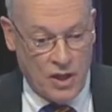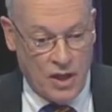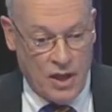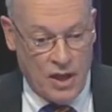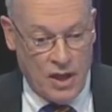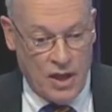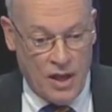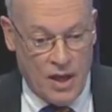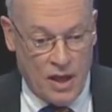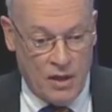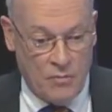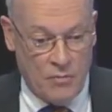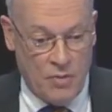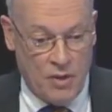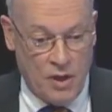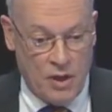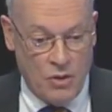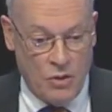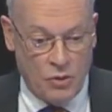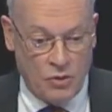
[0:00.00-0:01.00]
and
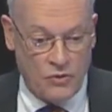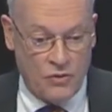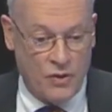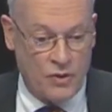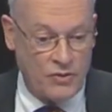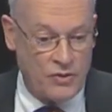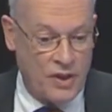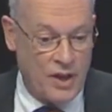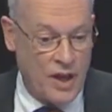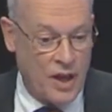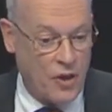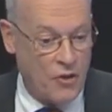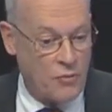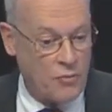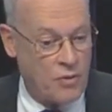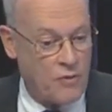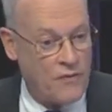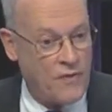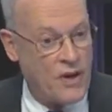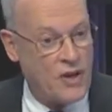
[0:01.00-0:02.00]
be useful to health
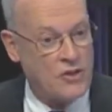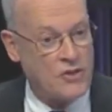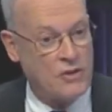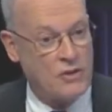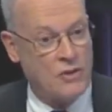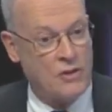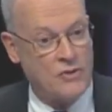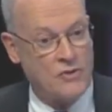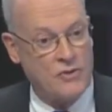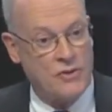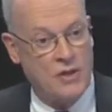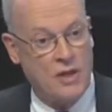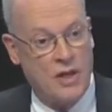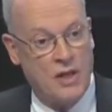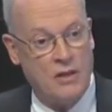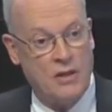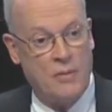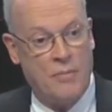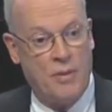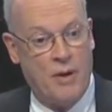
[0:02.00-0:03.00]
professionals
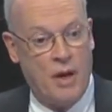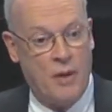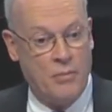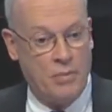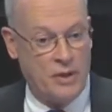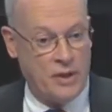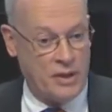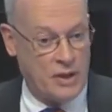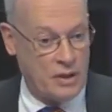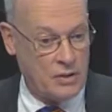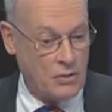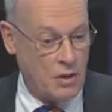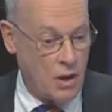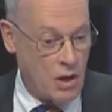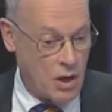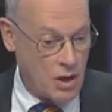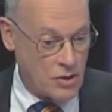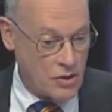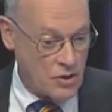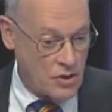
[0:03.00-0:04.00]
and the public at
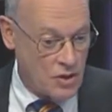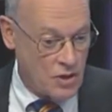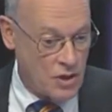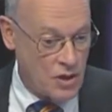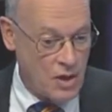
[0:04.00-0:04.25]
large.